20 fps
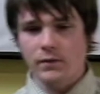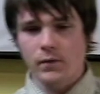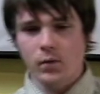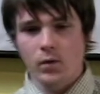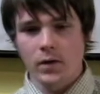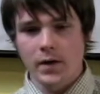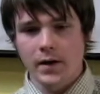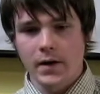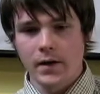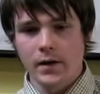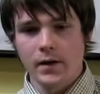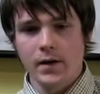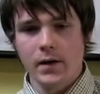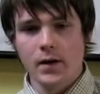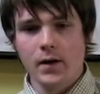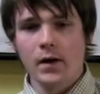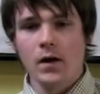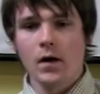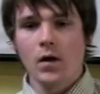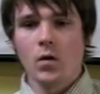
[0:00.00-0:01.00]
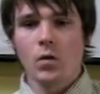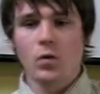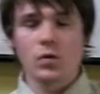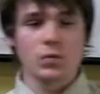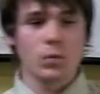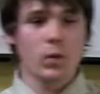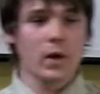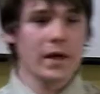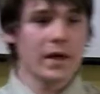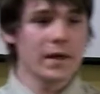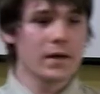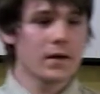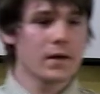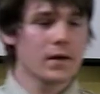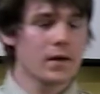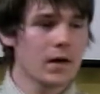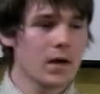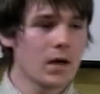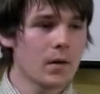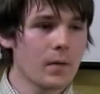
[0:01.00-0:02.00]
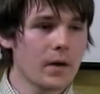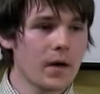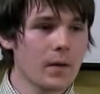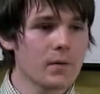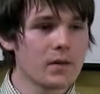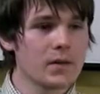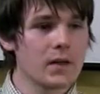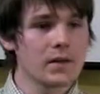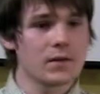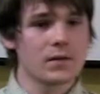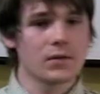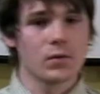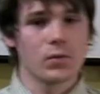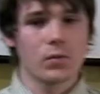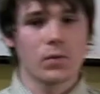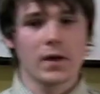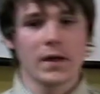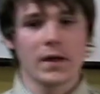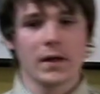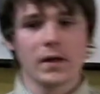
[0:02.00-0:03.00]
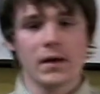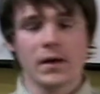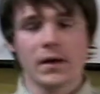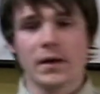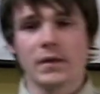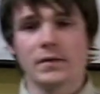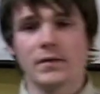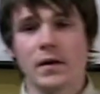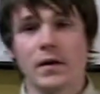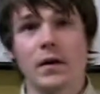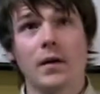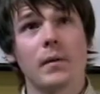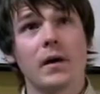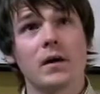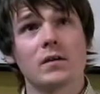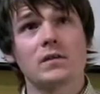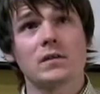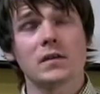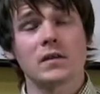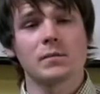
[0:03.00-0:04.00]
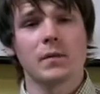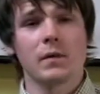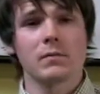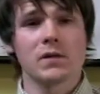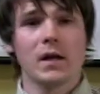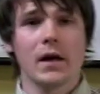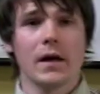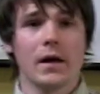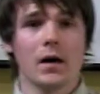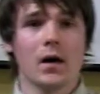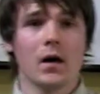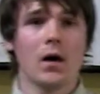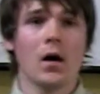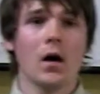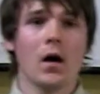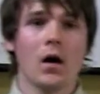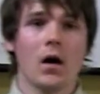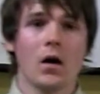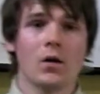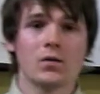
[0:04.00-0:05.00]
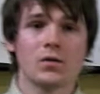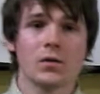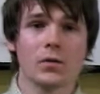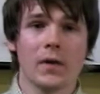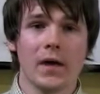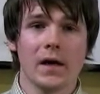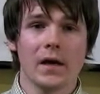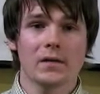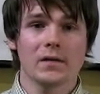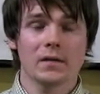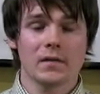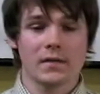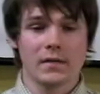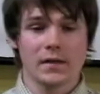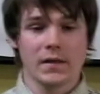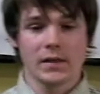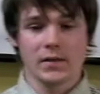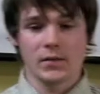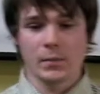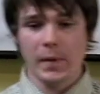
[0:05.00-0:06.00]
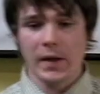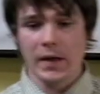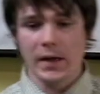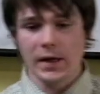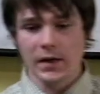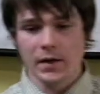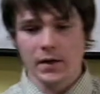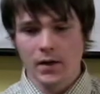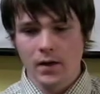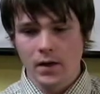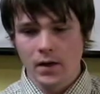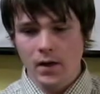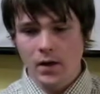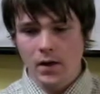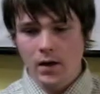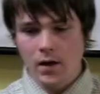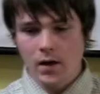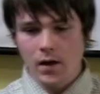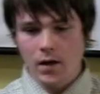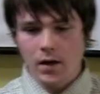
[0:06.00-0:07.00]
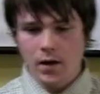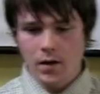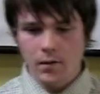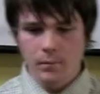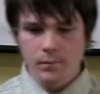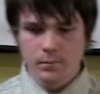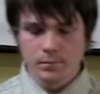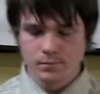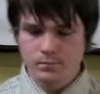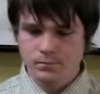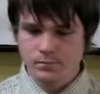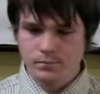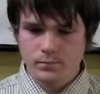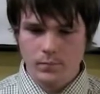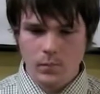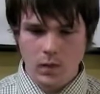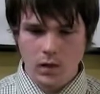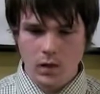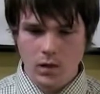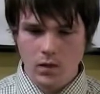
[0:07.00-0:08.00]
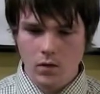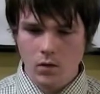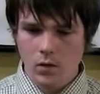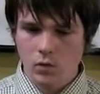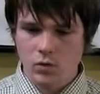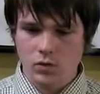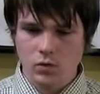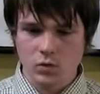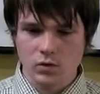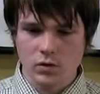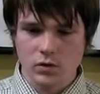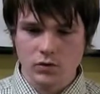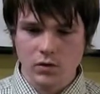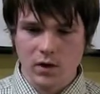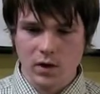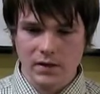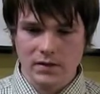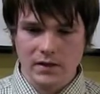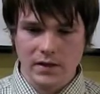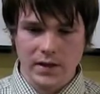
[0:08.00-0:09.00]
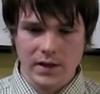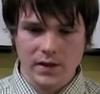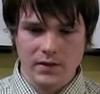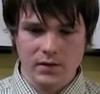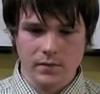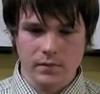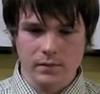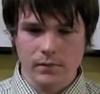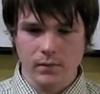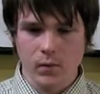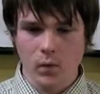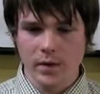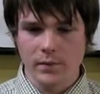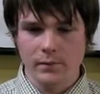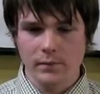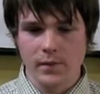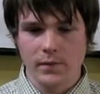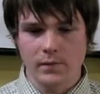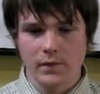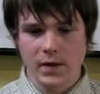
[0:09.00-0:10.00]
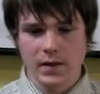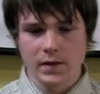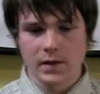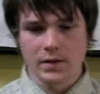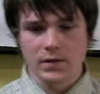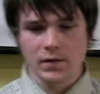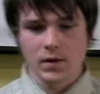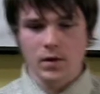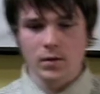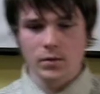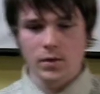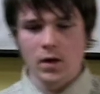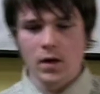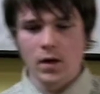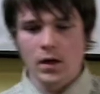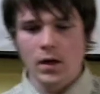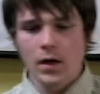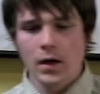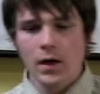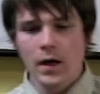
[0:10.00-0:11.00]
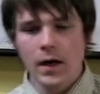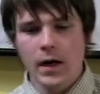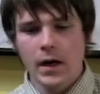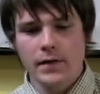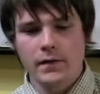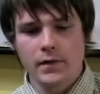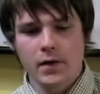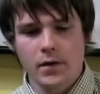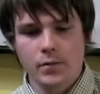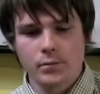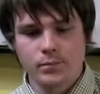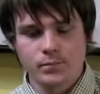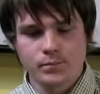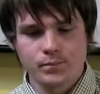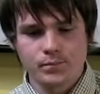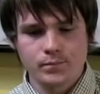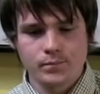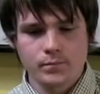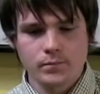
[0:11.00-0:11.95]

of 14 was weed, and I became addicted to weed. And then about 6 months later, I was doing ecstasy, speed, all sorts of drugs at the age of 14, 15 years old. And